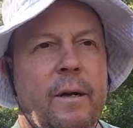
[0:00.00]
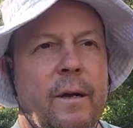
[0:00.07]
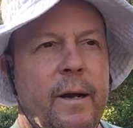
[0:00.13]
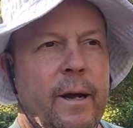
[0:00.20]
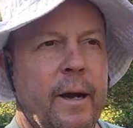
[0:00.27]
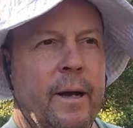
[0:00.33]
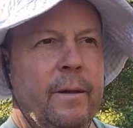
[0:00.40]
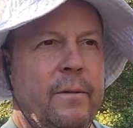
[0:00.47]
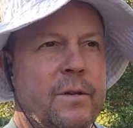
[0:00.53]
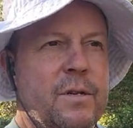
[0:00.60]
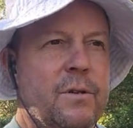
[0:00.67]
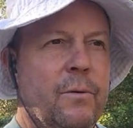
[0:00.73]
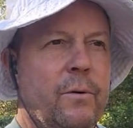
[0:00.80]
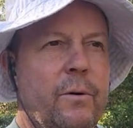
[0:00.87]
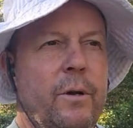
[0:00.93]
And the
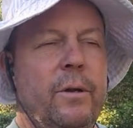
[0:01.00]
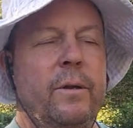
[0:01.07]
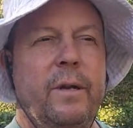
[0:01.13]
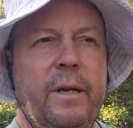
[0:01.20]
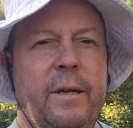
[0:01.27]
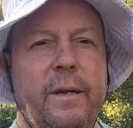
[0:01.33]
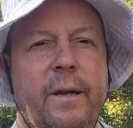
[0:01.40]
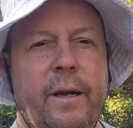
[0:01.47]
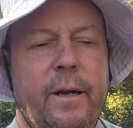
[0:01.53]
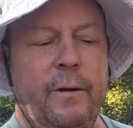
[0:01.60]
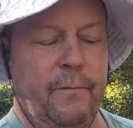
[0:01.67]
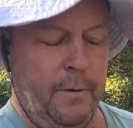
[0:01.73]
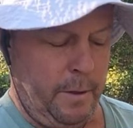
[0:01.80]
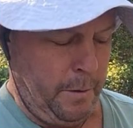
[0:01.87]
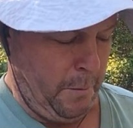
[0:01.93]
story that he gave
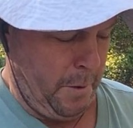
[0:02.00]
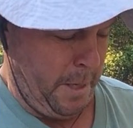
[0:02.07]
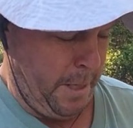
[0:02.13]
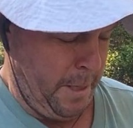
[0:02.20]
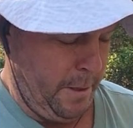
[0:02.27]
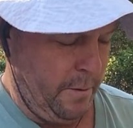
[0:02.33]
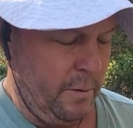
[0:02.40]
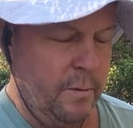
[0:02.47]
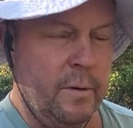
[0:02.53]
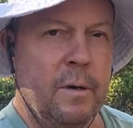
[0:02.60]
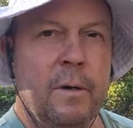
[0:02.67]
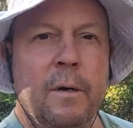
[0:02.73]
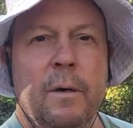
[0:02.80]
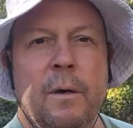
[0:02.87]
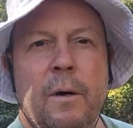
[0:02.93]
on the radio
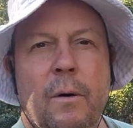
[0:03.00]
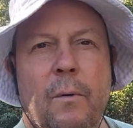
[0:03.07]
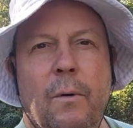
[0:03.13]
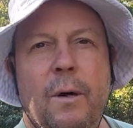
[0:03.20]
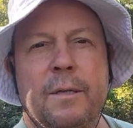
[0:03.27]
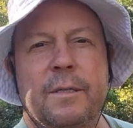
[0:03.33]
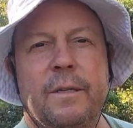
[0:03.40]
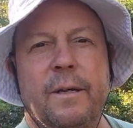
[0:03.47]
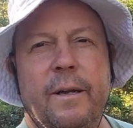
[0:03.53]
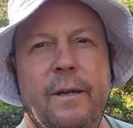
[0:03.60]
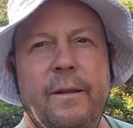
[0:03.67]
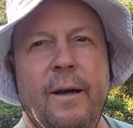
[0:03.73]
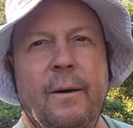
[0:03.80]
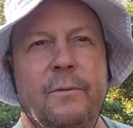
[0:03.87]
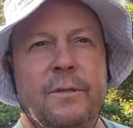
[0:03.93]
was that
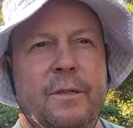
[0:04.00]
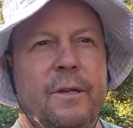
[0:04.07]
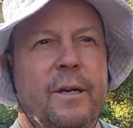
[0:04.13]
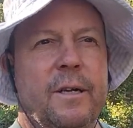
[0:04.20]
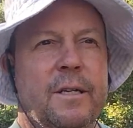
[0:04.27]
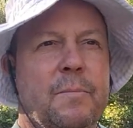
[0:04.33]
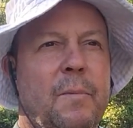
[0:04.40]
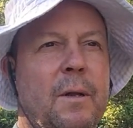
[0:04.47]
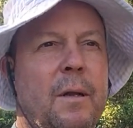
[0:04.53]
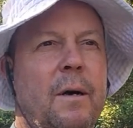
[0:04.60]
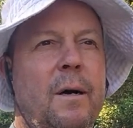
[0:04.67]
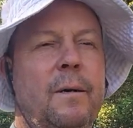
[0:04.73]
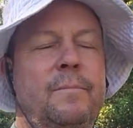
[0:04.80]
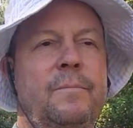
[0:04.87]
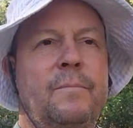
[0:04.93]
was a
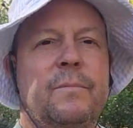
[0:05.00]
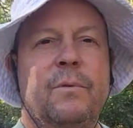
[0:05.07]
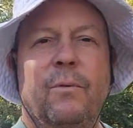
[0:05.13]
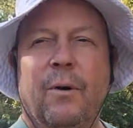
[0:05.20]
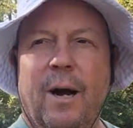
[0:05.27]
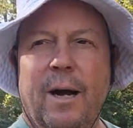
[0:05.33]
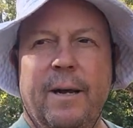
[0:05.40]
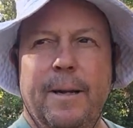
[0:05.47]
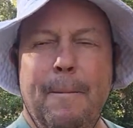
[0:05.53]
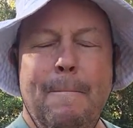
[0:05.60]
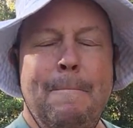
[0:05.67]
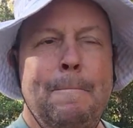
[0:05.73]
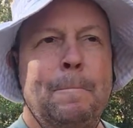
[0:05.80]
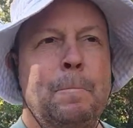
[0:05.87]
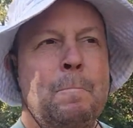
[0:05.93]
Hezbollah rocket.
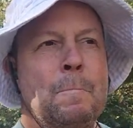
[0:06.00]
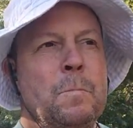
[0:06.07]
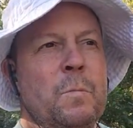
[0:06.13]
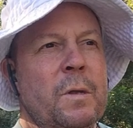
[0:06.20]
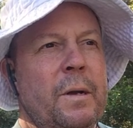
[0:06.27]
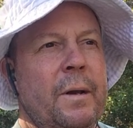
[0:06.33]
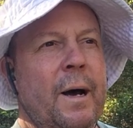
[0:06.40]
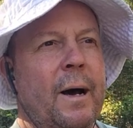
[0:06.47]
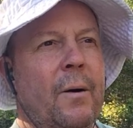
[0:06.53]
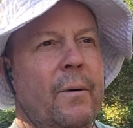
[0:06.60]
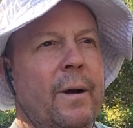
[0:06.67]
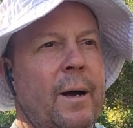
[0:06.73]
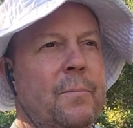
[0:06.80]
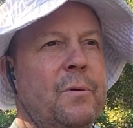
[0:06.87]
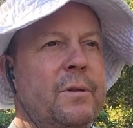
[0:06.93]
Now, when
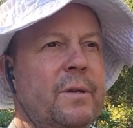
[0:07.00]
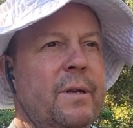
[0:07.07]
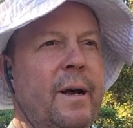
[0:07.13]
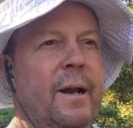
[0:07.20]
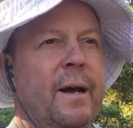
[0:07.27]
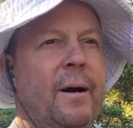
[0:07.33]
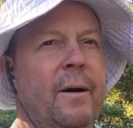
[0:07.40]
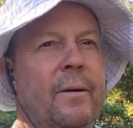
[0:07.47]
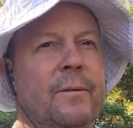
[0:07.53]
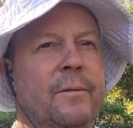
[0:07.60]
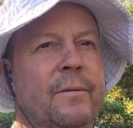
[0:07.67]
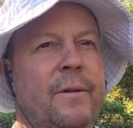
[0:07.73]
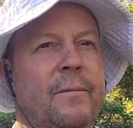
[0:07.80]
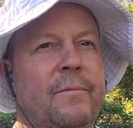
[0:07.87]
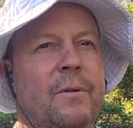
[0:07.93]
I put that out
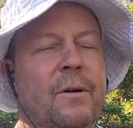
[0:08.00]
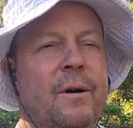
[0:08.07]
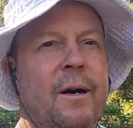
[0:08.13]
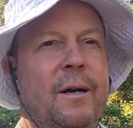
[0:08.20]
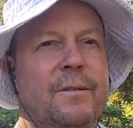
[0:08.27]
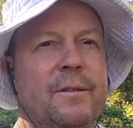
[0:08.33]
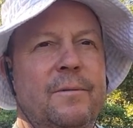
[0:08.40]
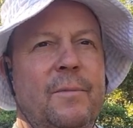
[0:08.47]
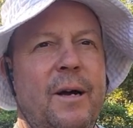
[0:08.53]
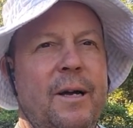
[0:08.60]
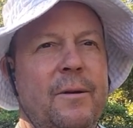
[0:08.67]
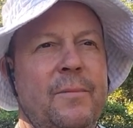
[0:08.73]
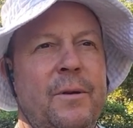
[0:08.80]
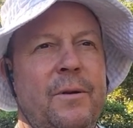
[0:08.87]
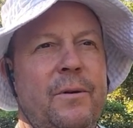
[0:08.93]
to my
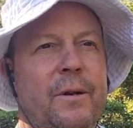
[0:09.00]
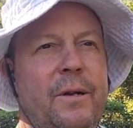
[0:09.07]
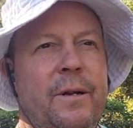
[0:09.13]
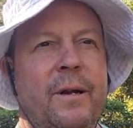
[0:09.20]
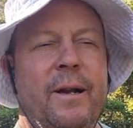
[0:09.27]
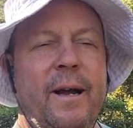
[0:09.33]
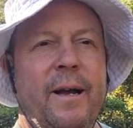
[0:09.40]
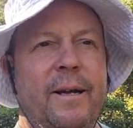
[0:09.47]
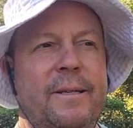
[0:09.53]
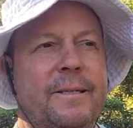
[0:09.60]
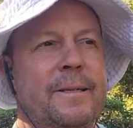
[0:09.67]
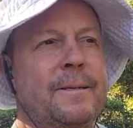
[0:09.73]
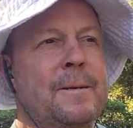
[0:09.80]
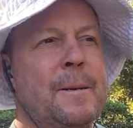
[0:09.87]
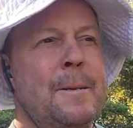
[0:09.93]
community in X,